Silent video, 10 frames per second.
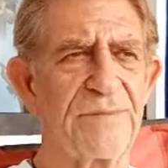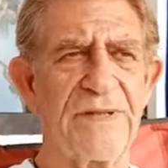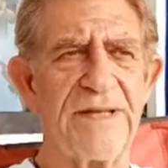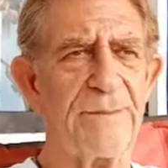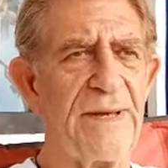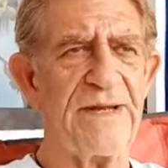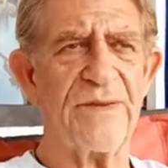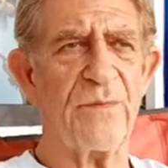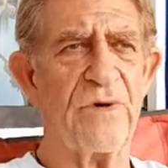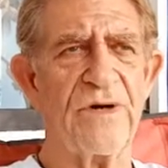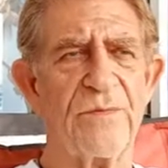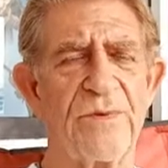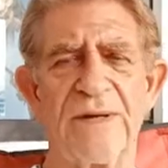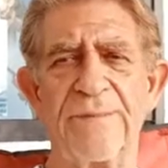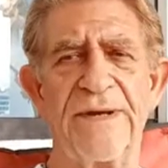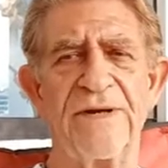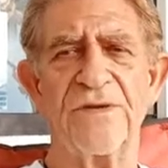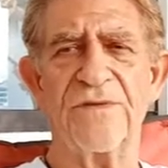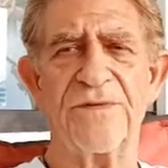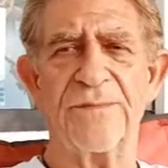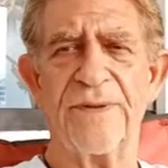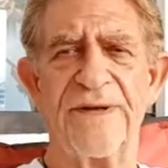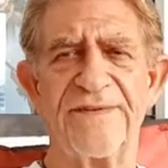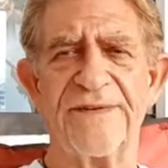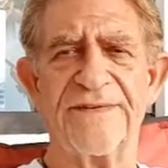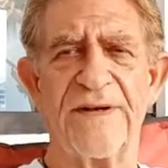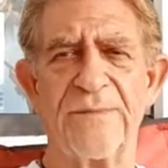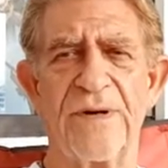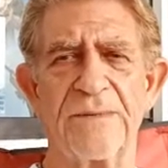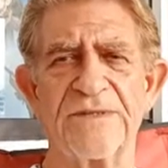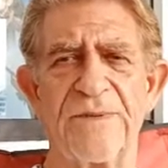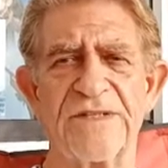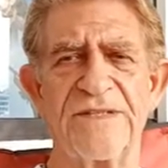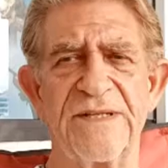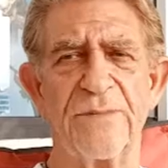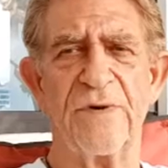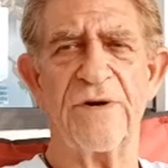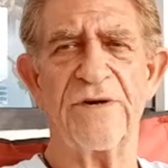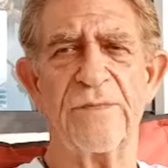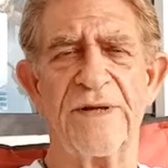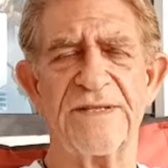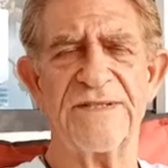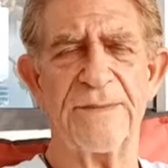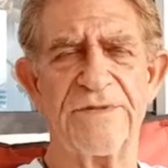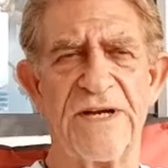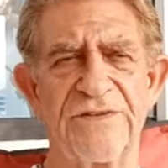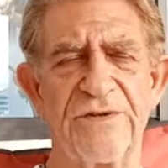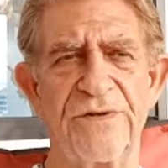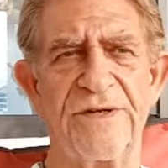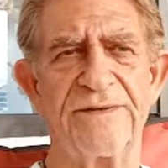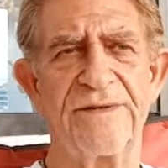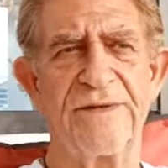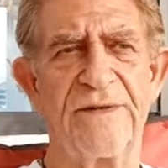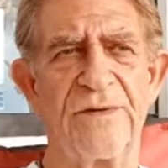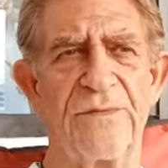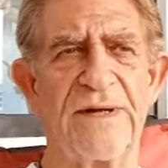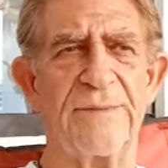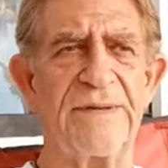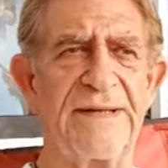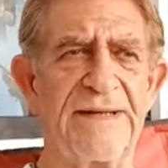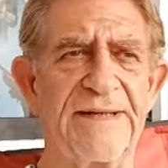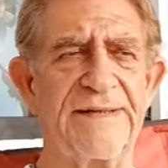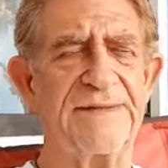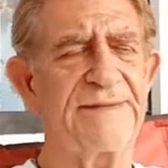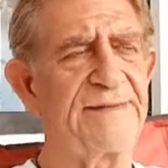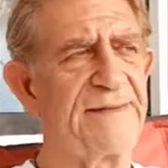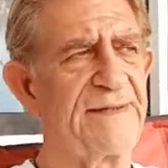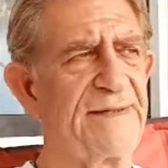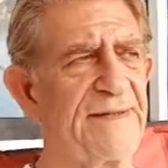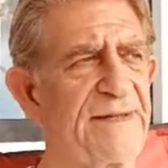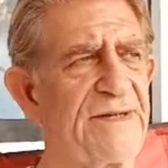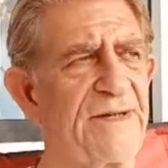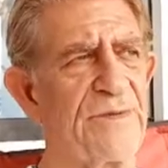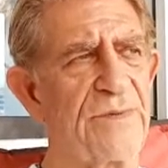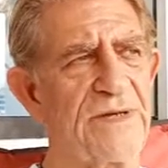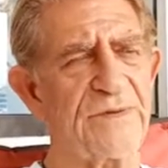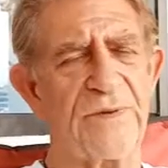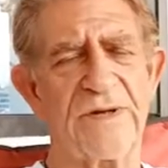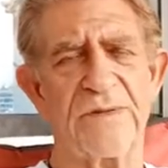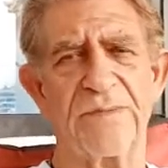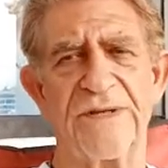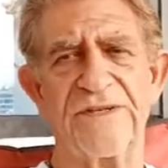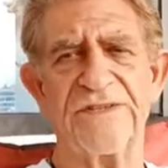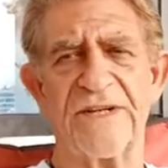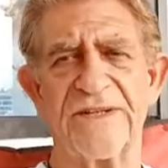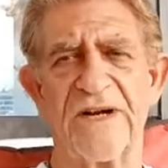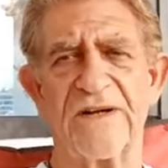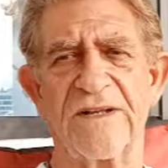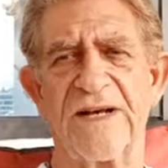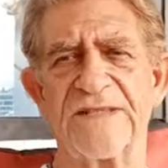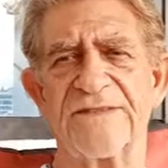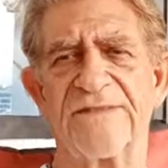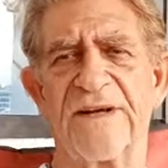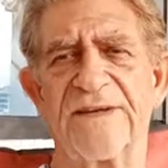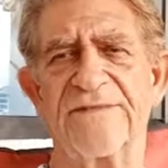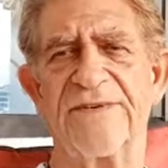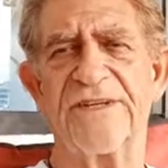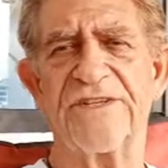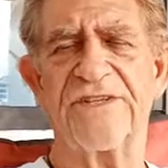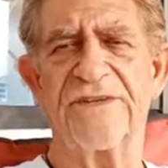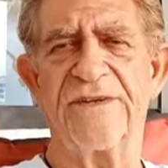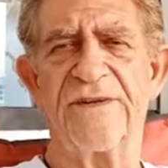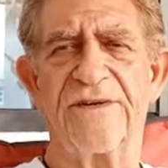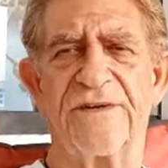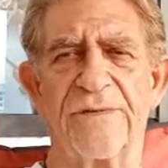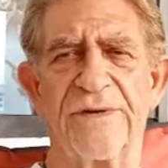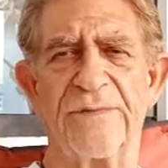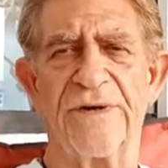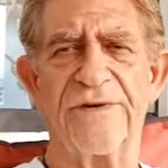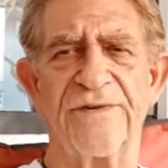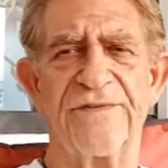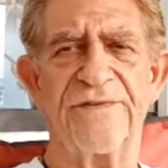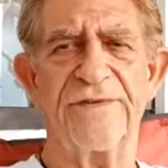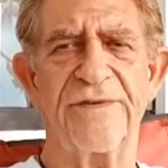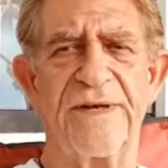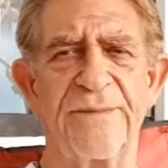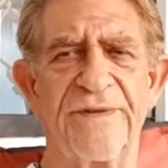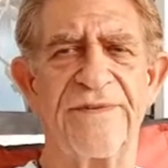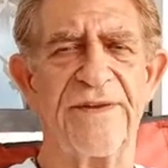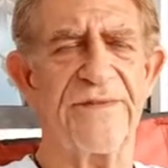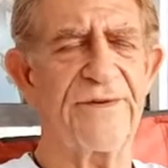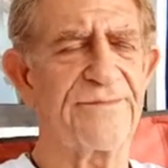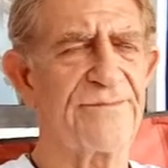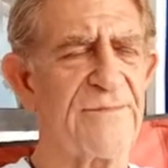Plenty of bait in the water. We got bait all over the place. That's not a problem, especially deep water. We got skipjack tuna. We got bonita. Then we got the regular players. You got the crocodiles, the flying fish, green runners, you name it, it's out there.